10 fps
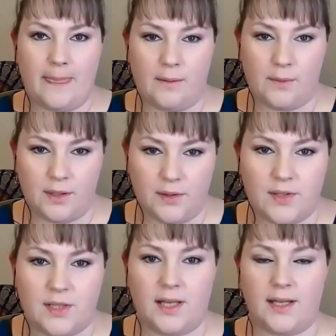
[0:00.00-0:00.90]
what it
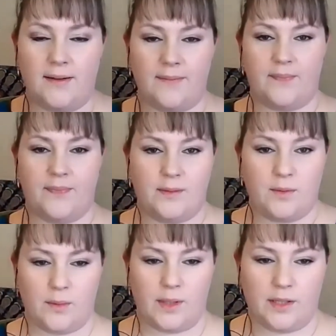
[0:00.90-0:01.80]
looks like, and
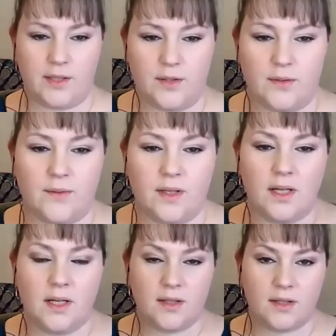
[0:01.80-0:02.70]
what we're going to do.
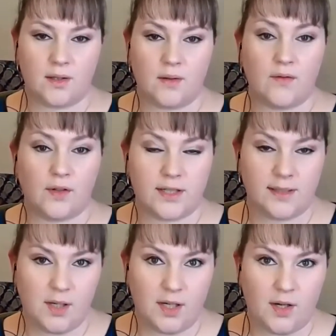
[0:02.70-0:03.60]
So first
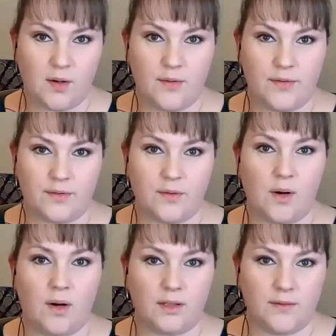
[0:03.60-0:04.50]
I'm going to go through
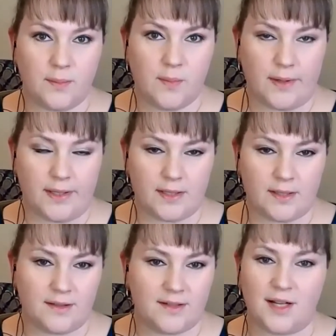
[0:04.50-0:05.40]
all of the points.
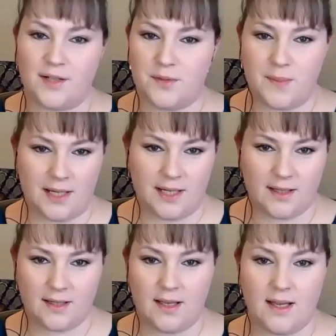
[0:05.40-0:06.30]
There's not too
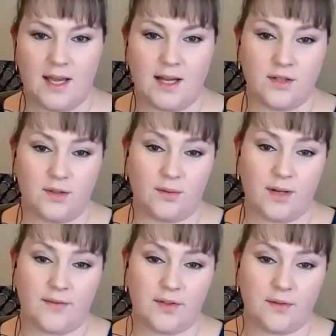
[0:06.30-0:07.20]
many, and you don't
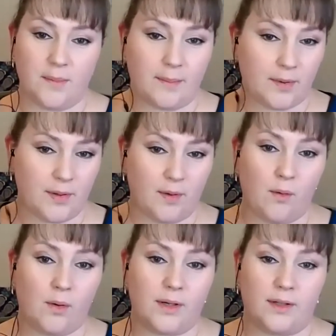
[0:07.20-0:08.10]
have to remember the
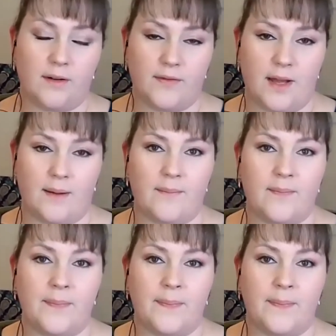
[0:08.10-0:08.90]
order of them